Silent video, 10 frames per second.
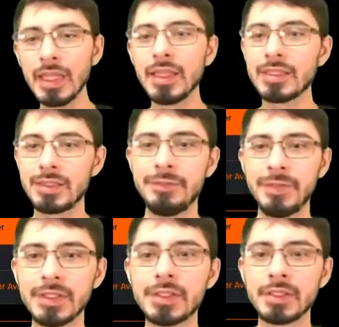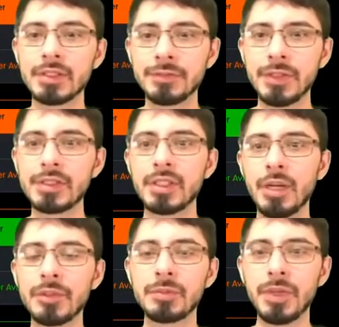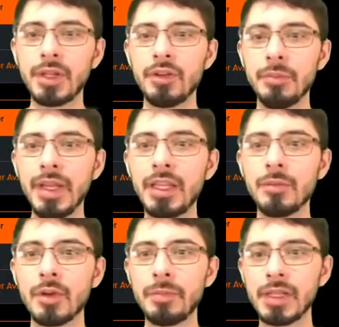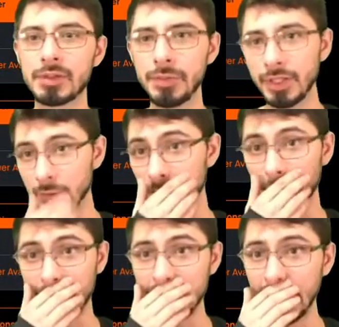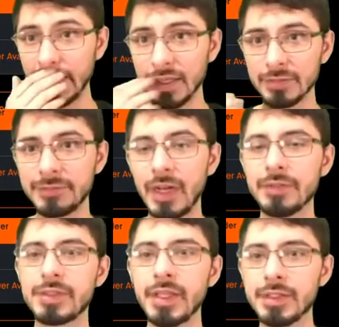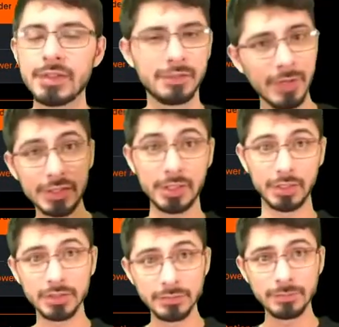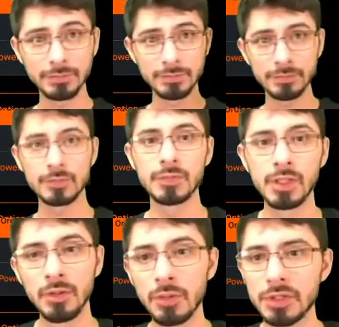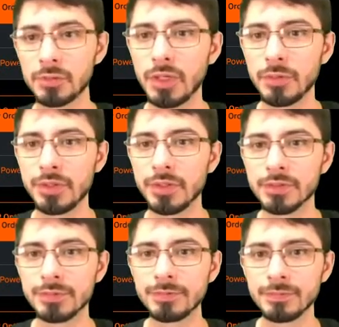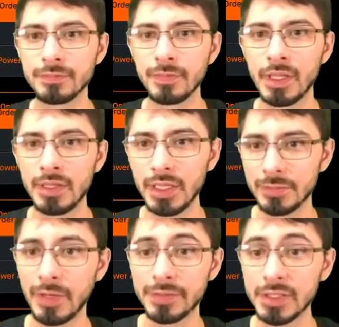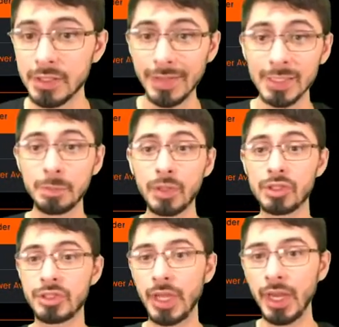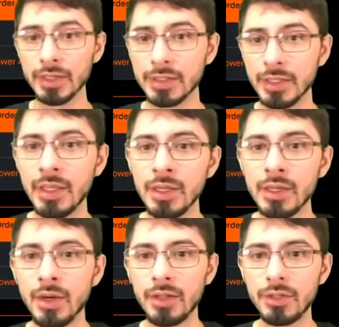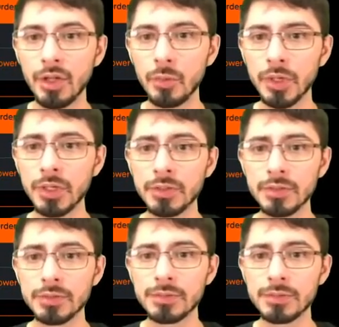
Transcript: Lastly, Fisker. Fisker, how much money are you making? In the past week, you made me negative 5 cents. Fisker, what is wrong with you? Negative 5 cents, and that's per share. All in all, we're...